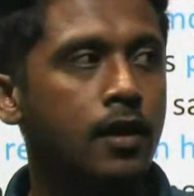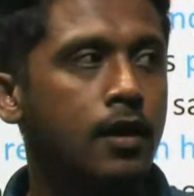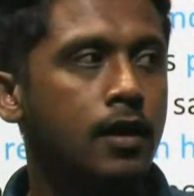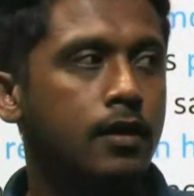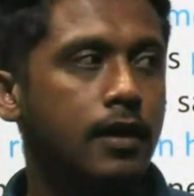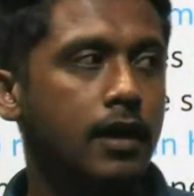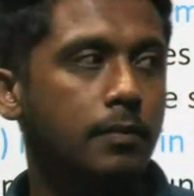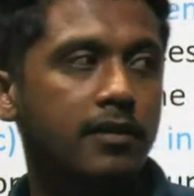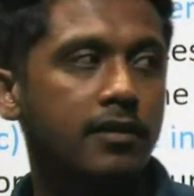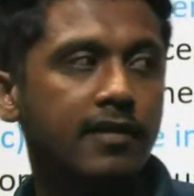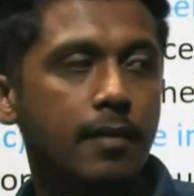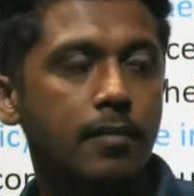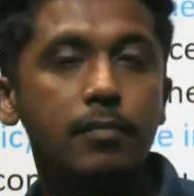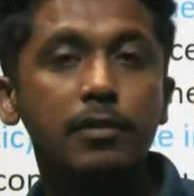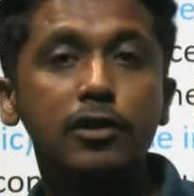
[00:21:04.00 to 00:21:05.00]
that means
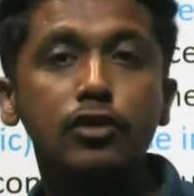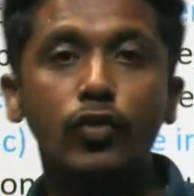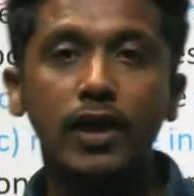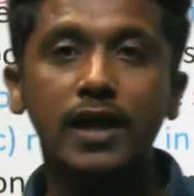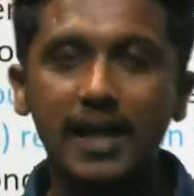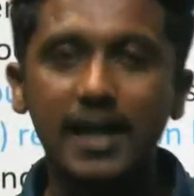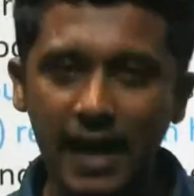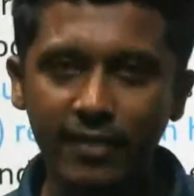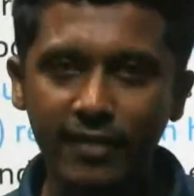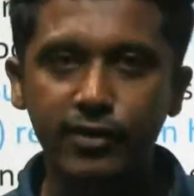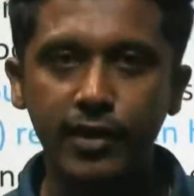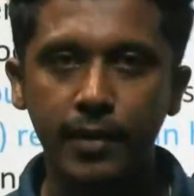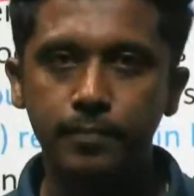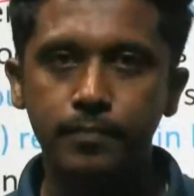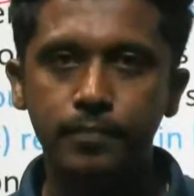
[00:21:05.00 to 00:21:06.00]
I'm able to recognize them.
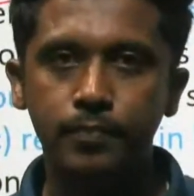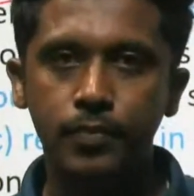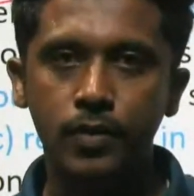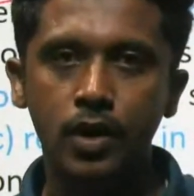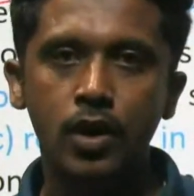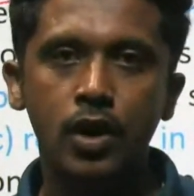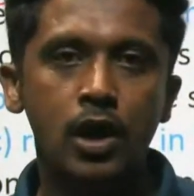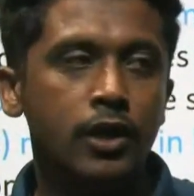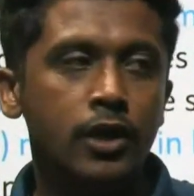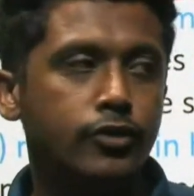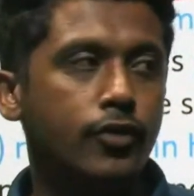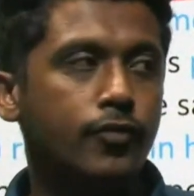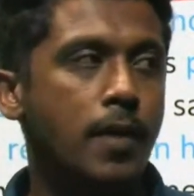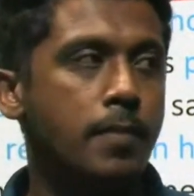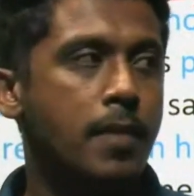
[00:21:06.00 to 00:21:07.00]
So
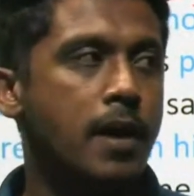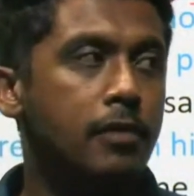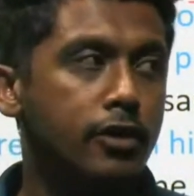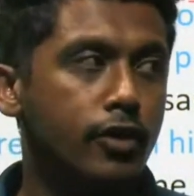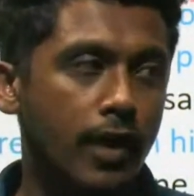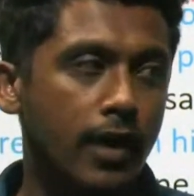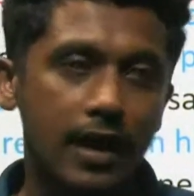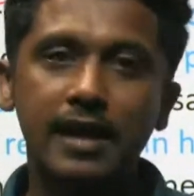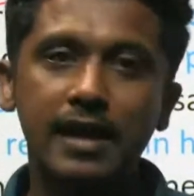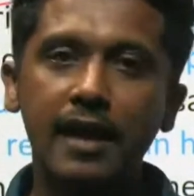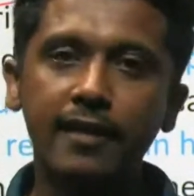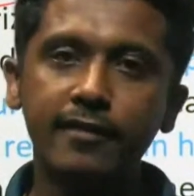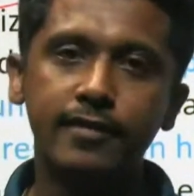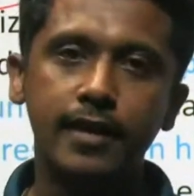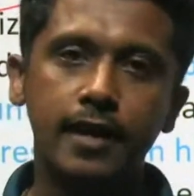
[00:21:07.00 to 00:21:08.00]
if I'm able to
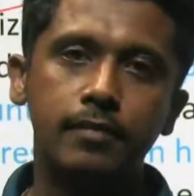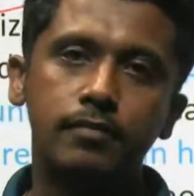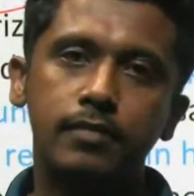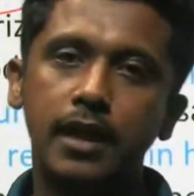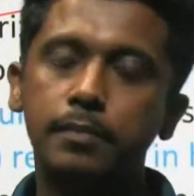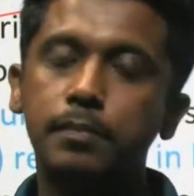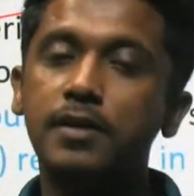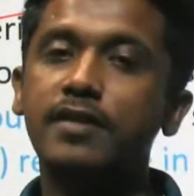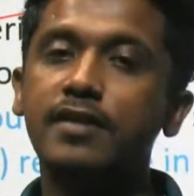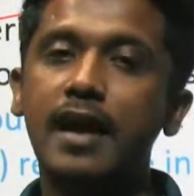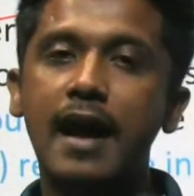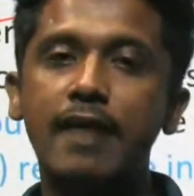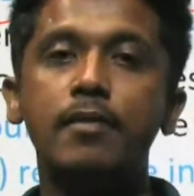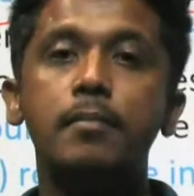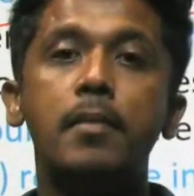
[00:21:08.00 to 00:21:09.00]
recognize them, that means I
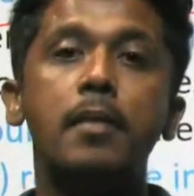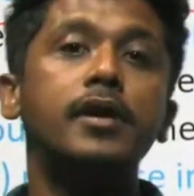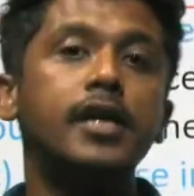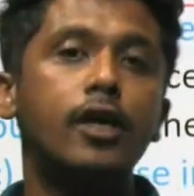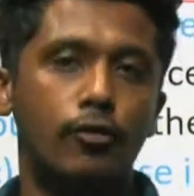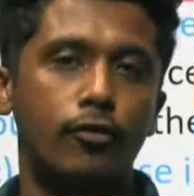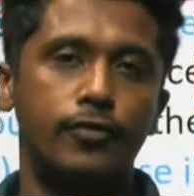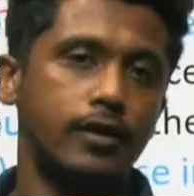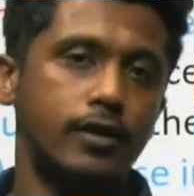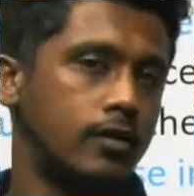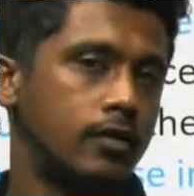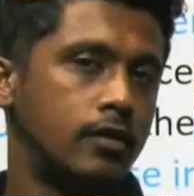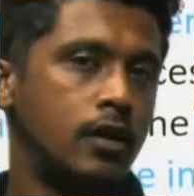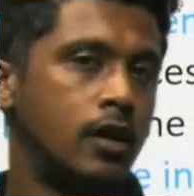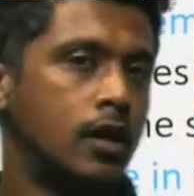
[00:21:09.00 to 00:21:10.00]
have a memory of it.
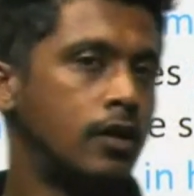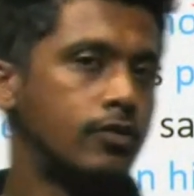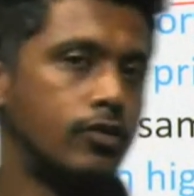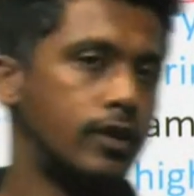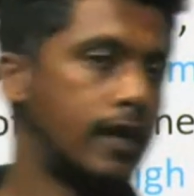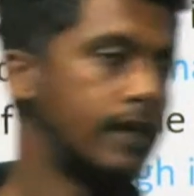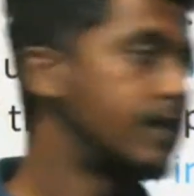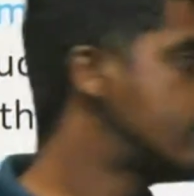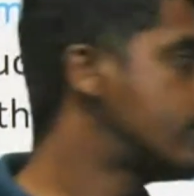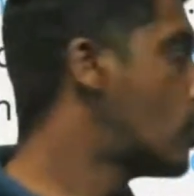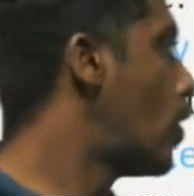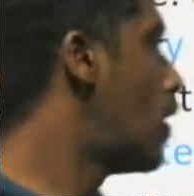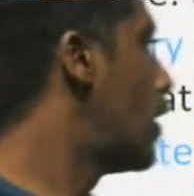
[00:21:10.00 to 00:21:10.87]
So that is called